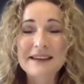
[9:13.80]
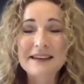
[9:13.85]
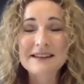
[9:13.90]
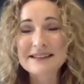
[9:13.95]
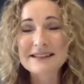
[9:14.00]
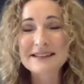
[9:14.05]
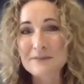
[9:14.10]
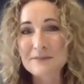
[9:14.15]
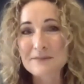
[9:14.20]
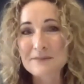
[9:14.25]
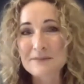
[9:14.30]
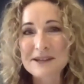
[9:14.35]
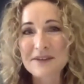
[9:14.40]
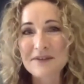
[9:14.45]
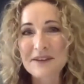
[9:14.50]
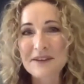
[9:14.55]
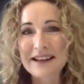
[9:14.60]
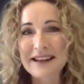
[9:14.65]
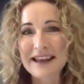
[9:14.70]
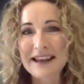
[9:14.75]
sometimes
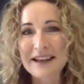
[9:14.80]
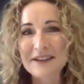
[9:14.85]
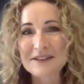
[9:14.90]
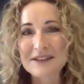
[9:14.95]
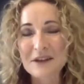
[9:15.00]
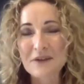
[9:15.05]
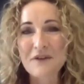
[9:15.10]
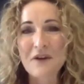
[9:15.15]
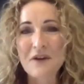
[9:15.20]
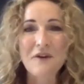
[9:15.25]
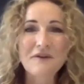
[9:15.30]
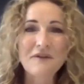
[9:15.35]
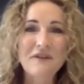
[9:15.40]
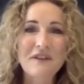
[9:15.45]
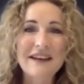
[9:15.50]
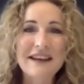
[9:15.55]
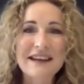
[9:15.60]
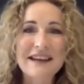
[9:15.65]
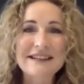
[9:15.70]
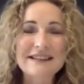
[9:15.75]
having a lack of
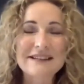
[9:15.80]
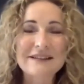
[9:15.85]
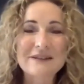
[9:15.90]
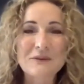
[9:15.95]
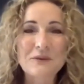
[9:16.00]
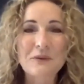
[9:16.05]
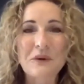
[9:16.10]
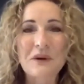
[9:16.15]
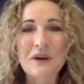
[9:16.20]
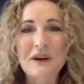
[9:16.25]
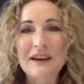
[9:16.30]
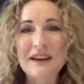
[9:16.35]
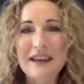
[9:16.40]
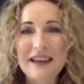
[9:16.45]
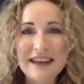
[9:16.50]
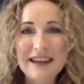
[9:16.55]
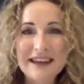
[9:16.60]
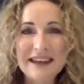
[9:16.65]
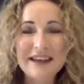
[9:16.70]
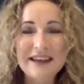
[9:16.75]
self-confidence, or,
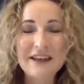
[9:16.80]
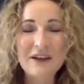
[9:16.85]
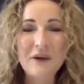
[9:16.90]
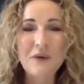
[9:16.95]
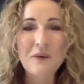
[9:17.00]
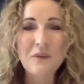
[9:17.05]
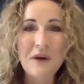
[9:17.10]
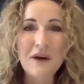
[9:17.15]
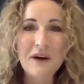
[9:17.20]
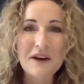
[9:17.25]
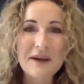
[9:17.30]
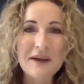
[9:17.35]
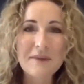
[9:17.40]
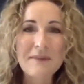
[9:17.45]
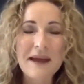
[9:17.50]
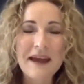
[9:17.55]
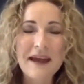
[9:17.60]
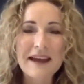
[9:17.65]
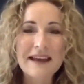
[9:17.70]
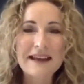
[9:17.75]
worrying
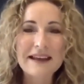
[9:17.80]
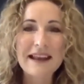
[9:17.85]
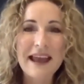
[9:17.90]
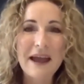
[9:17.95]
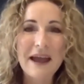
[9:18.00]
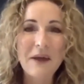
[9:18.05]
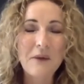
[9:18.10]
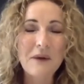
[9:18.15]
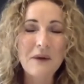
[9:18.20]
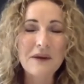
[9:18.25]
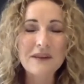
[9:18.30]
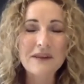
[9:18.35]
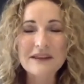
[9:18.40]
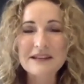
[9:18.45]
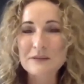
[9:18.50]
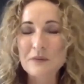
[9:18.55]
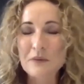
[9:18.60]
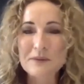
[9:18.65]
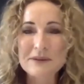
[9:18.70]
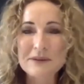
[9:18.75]
about how others will
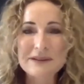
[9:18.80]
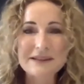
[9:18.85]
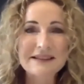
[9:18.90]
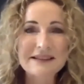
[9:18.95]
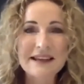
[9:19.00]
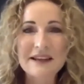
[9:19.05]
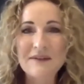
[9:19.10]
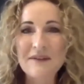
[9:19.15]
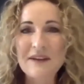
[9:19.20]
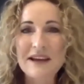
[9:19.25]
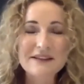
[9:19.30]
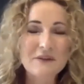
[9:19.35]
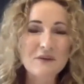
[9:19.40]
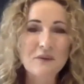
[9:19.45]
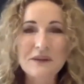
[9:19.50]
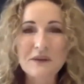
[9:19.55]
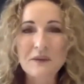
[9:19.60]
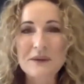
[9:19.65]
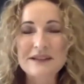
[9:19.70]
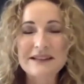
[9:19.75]
perceive us or whether
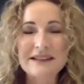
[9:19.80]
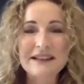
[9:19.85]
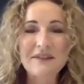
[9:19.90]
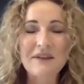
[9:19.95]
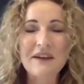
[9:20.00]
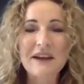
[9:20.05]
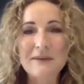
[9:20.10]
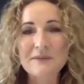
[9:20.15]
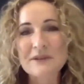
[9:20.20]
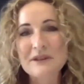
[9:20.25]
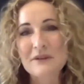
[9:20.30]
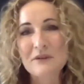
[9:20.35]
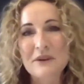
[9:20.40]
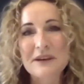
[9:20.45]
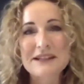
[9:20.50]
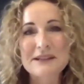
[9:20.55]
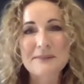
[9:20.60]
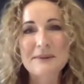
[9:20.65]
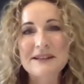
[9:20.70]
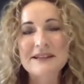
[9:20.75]
we're living up to their
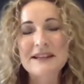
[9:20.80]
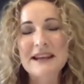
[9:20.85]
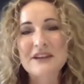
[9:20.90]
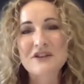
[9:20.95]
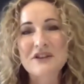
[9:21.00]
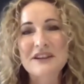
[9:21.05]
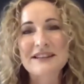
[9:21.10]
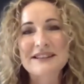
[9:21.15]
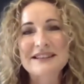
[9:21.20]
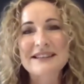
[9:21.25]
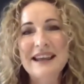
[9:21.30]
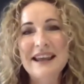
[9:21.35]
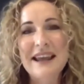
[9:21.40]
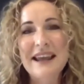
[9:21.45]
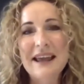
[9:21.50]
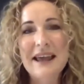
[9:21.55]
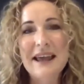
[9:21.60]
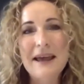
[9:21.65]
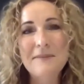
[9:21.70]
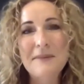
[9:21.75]
expectations.
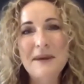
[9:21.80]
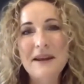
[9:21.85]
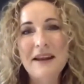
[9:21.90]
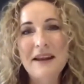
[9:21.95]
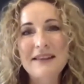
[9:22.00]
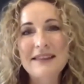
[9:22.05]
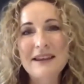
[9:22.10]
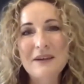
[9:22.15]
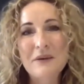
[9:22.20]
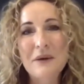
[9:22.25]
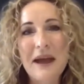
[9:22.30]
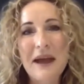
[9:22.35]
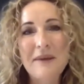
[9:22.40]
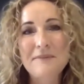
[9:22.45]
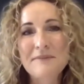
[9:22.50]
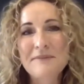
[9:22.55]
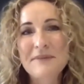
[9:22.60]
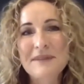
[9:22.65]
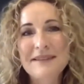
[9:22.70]
But I think